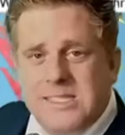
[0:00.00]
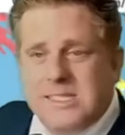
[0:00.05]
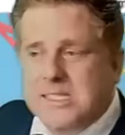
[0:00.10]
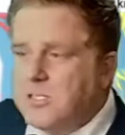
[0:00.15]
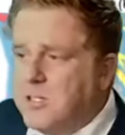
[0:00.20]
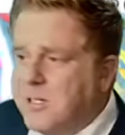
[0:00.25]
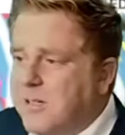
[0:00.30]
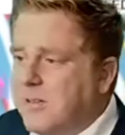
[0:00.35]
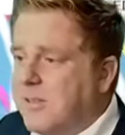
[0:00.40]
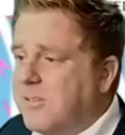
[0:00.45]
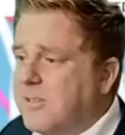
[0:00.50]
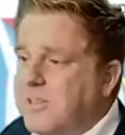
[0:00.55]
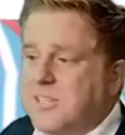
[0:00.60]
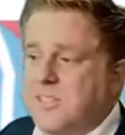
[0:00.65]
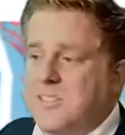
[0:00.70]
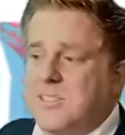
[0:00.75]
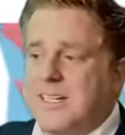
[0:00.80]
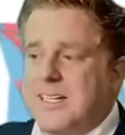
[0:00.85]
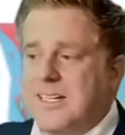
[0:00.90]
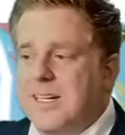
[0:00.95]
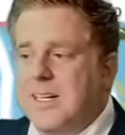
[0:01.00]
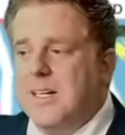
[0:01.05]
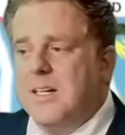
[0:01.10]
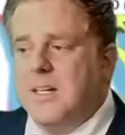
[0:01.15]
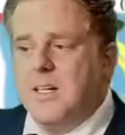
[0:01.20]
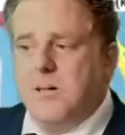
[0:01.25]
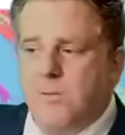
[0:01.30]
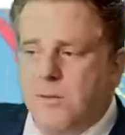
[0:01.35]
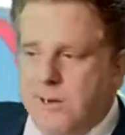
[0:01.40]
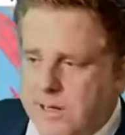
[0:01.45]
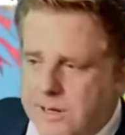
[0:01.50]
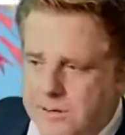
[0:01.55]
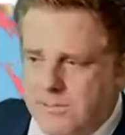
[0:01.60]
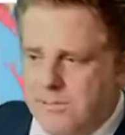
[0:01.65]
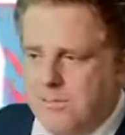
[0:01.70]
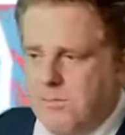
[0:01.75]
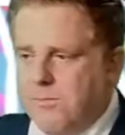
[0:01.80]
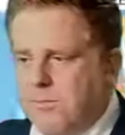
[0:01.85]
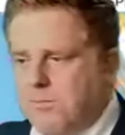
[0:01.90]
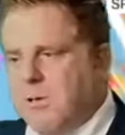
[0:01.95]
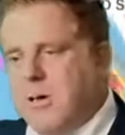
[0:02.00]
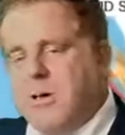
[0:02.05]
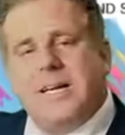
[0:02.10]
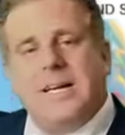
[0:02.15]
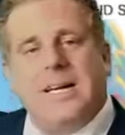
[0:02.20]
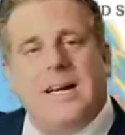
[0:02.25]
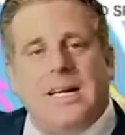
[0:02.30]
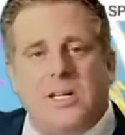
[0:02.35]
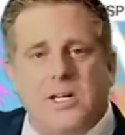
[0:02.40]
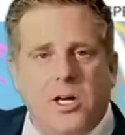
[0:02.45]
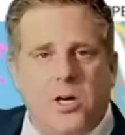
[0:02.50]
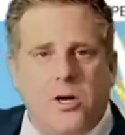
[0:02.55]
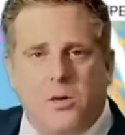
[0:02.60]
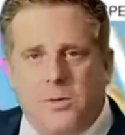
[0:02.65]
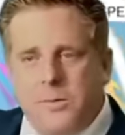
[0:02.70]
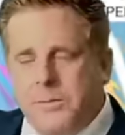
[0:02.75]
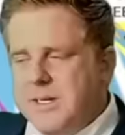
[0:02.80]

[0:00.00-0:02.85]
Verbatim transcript: They're just like, where can I go?